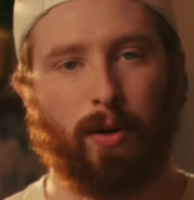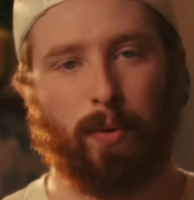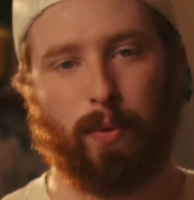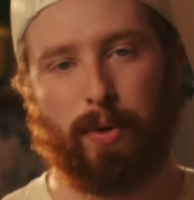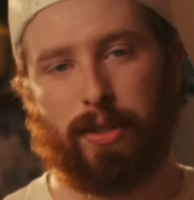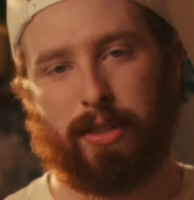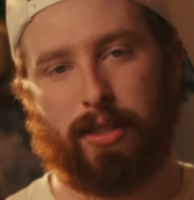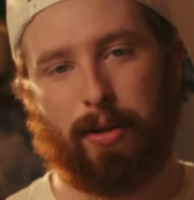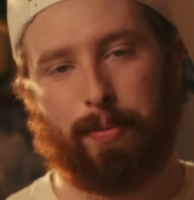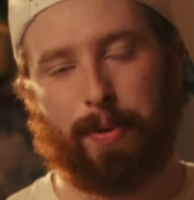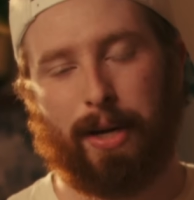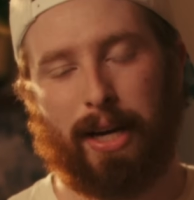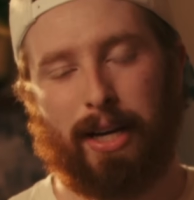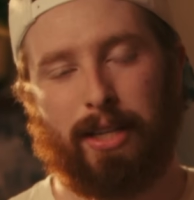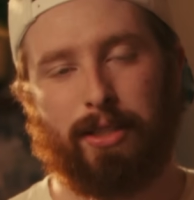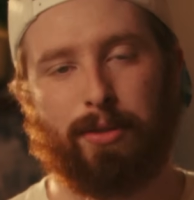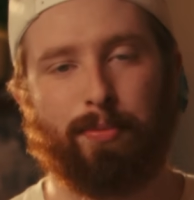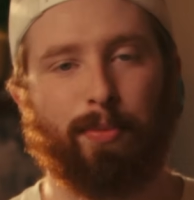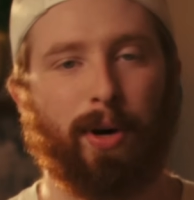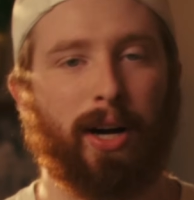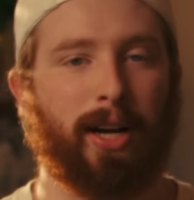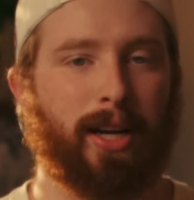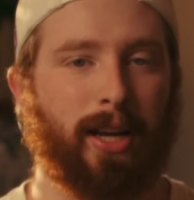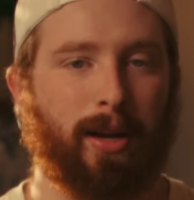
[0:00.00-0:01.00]
What's up guys,
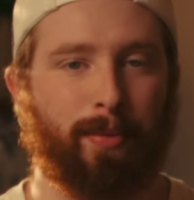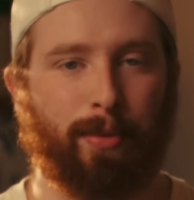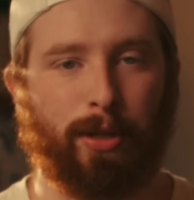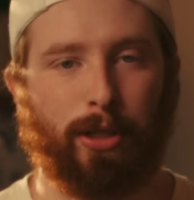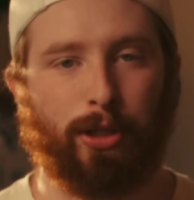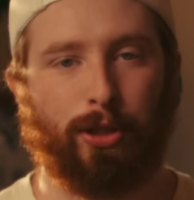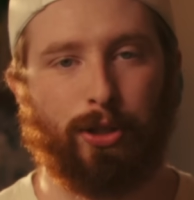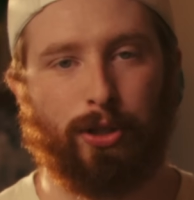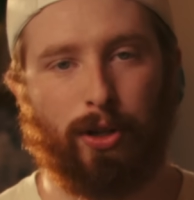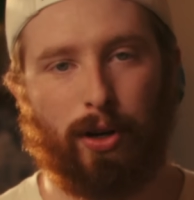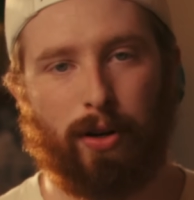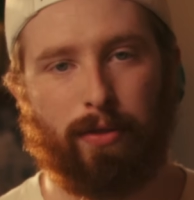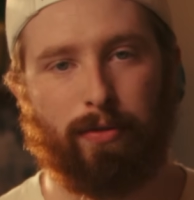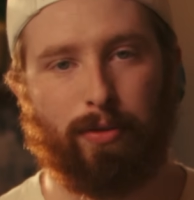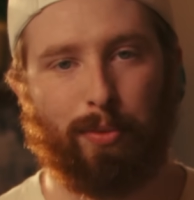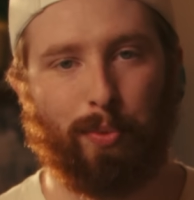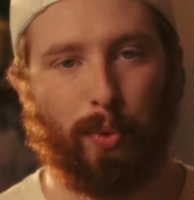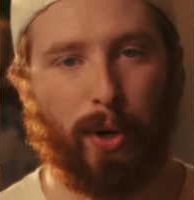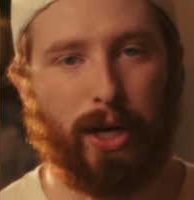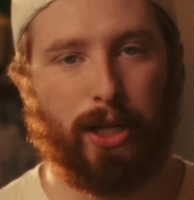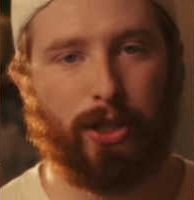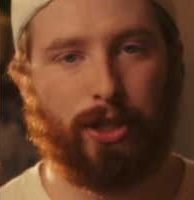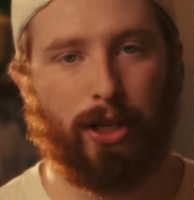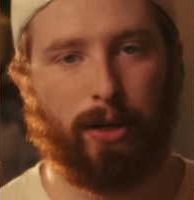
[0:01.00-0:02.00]
my name is Sean from
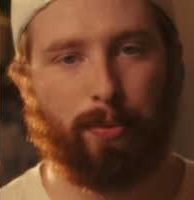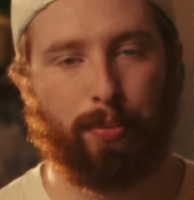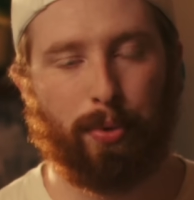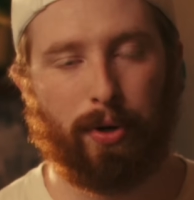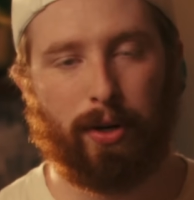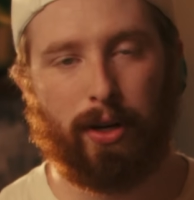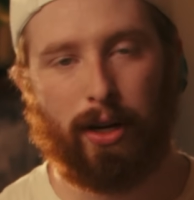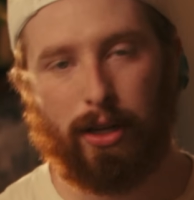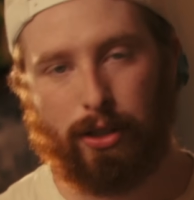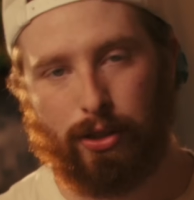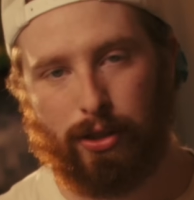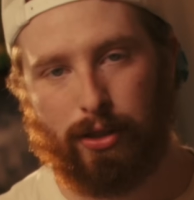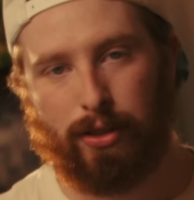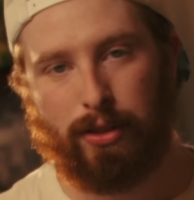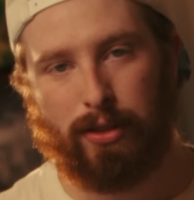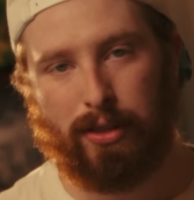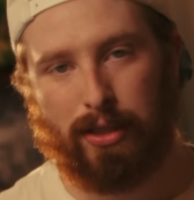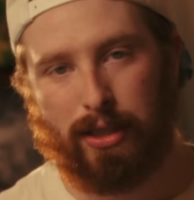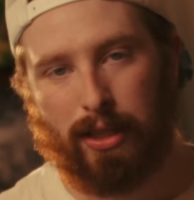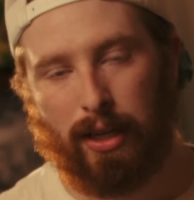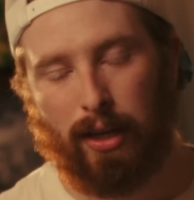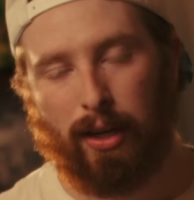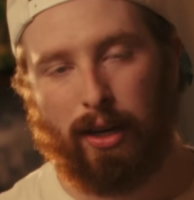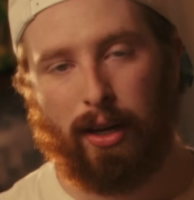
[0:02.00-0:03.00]
White Jade
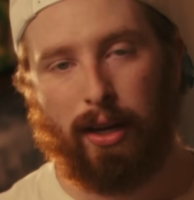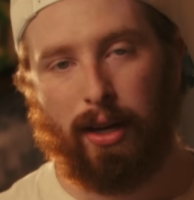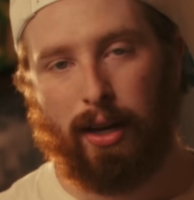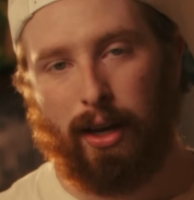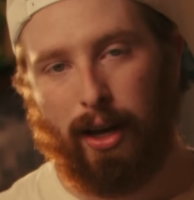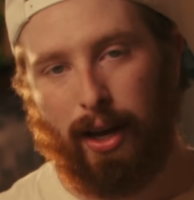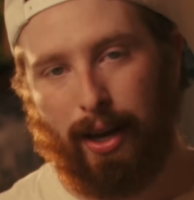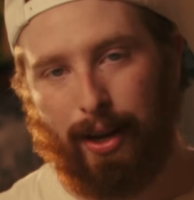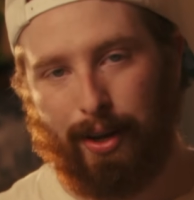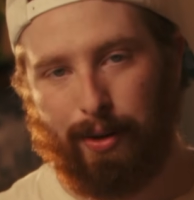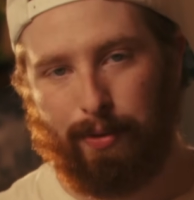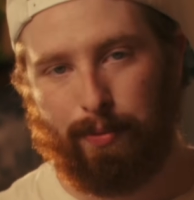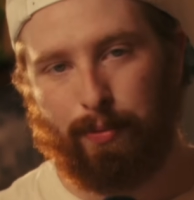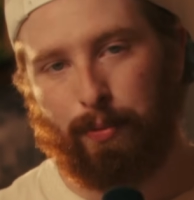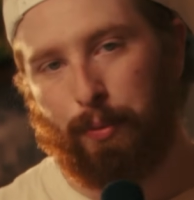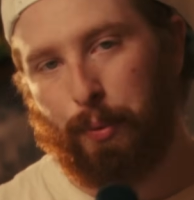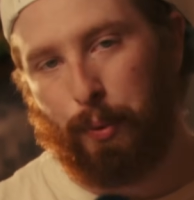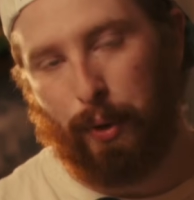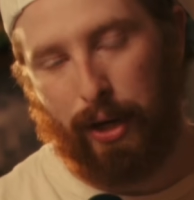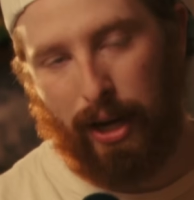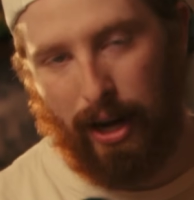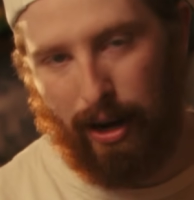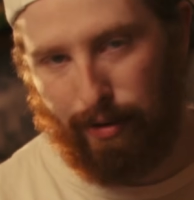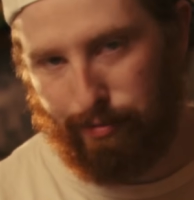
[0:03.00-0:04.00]
Productions, and
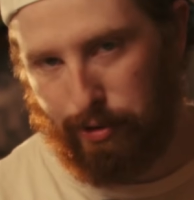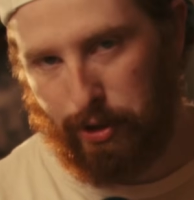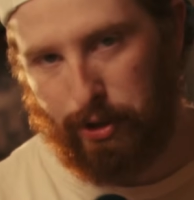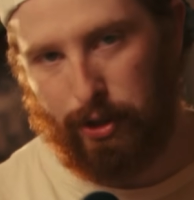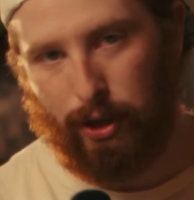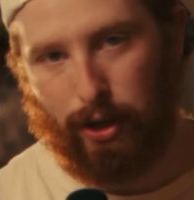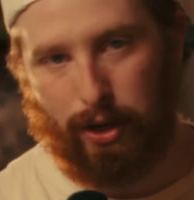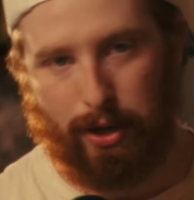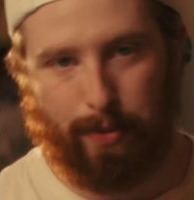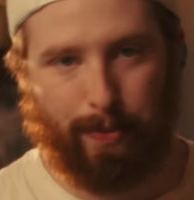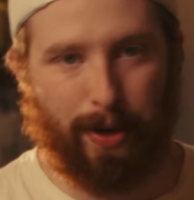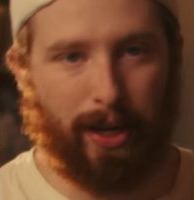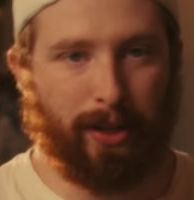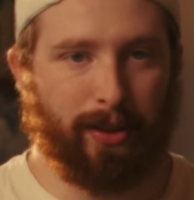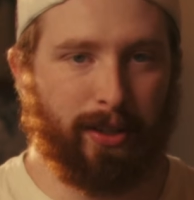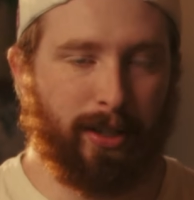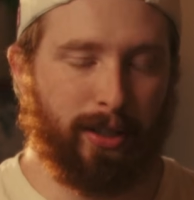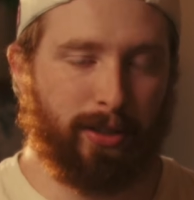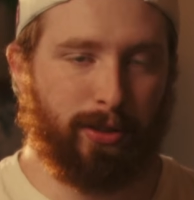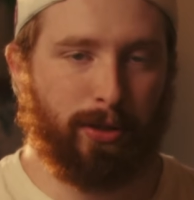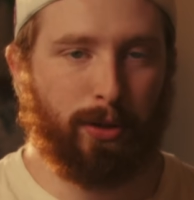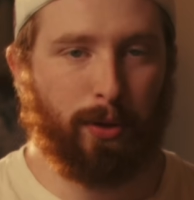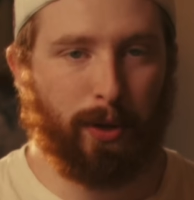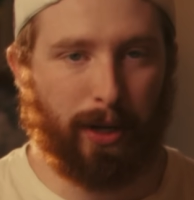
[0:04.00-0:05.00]
we have to talk about
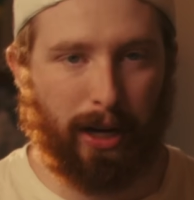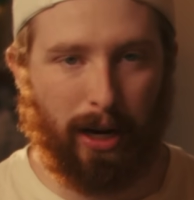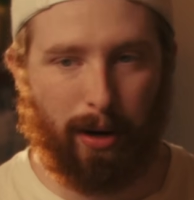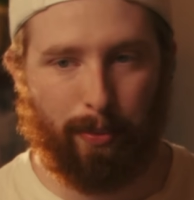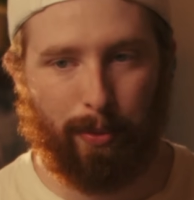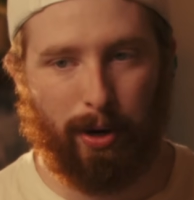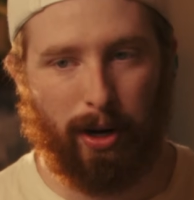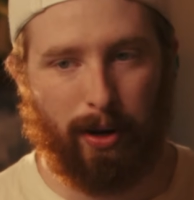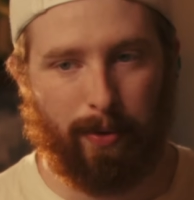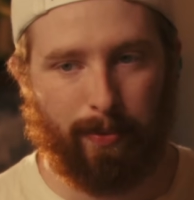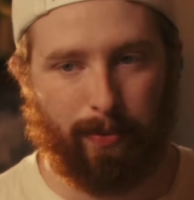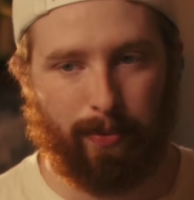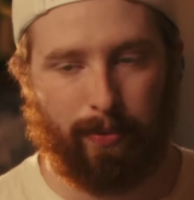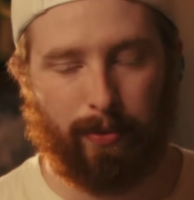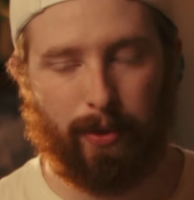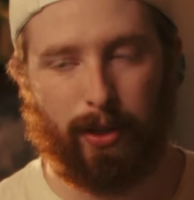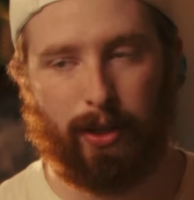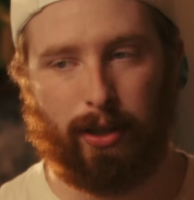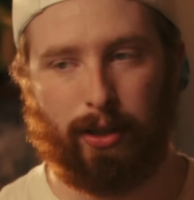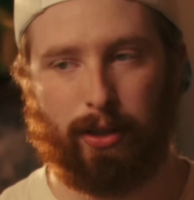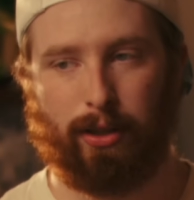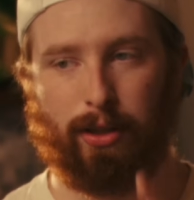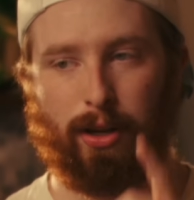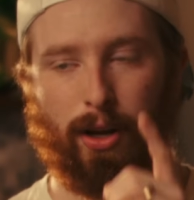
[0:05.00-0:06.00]
this new camera.
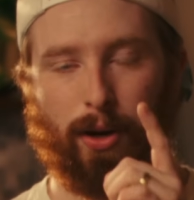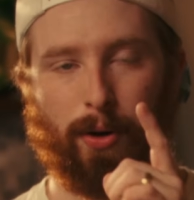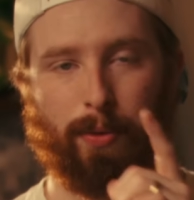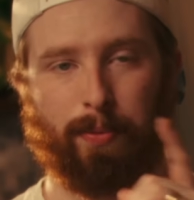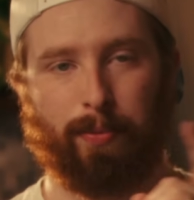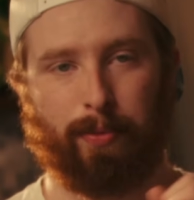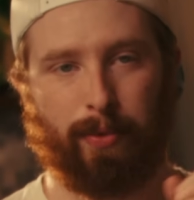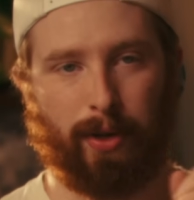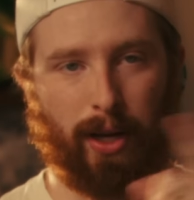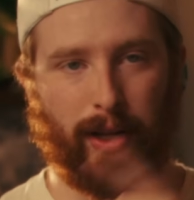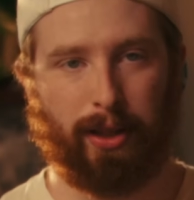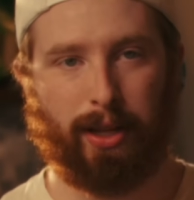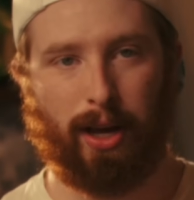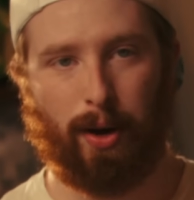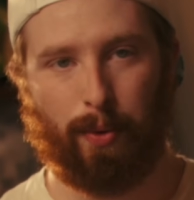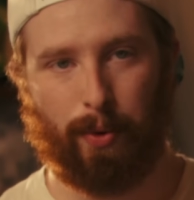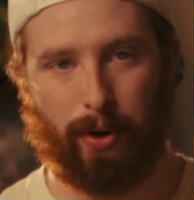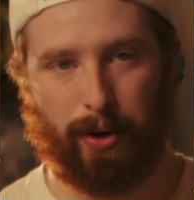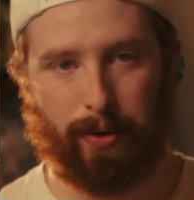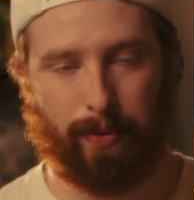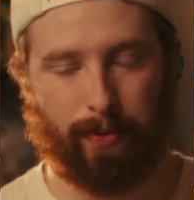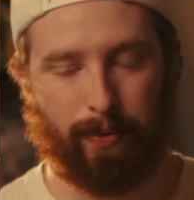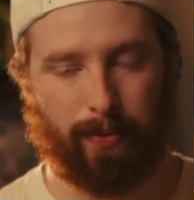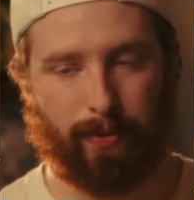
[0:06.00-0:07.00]
Nope, not that
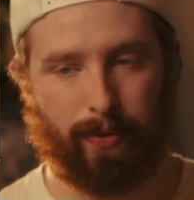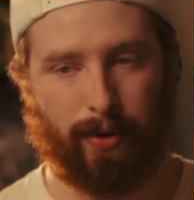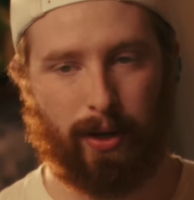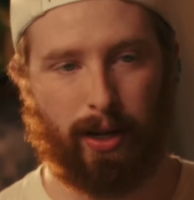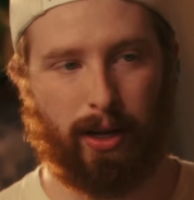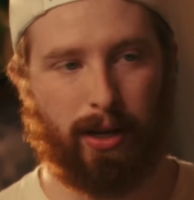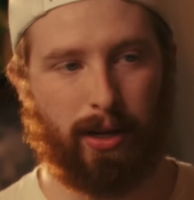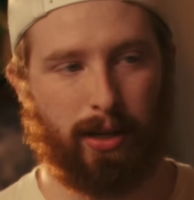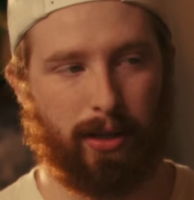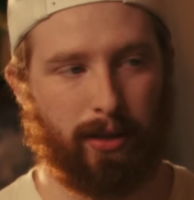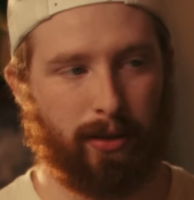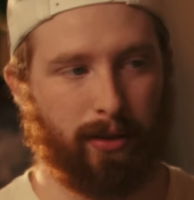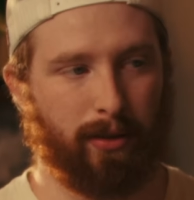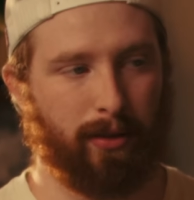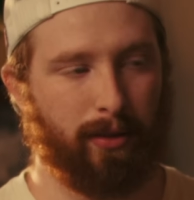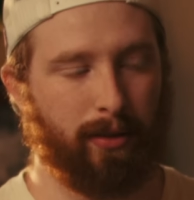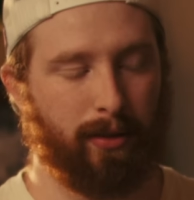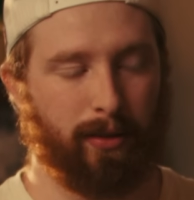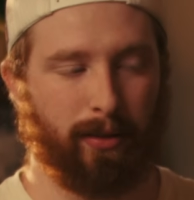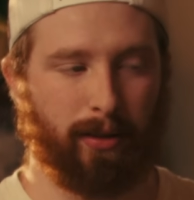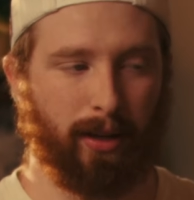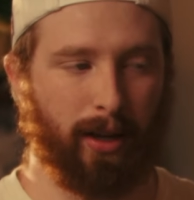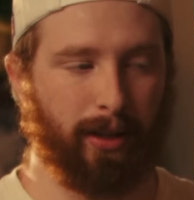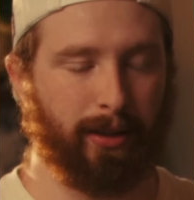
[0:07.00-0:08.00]
one, and
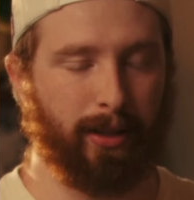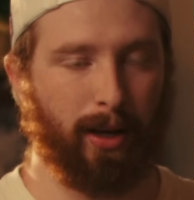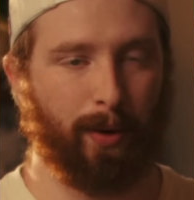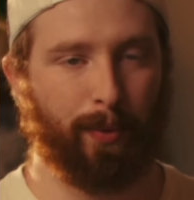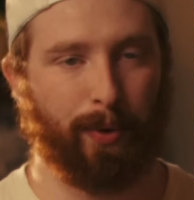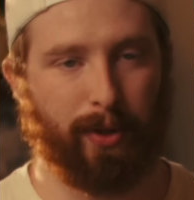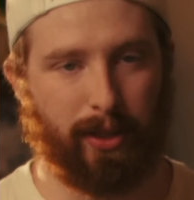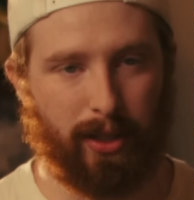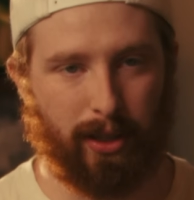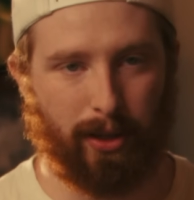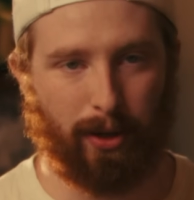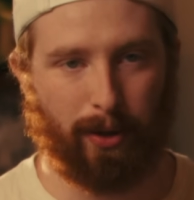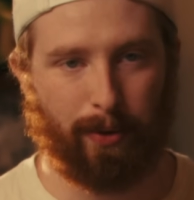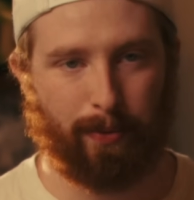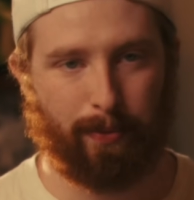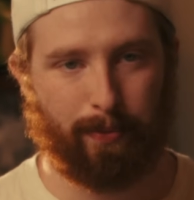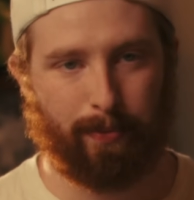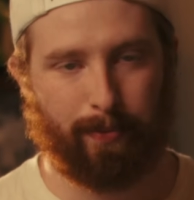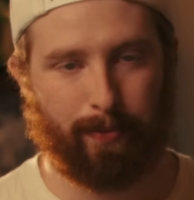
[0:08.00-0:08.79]
not that one either.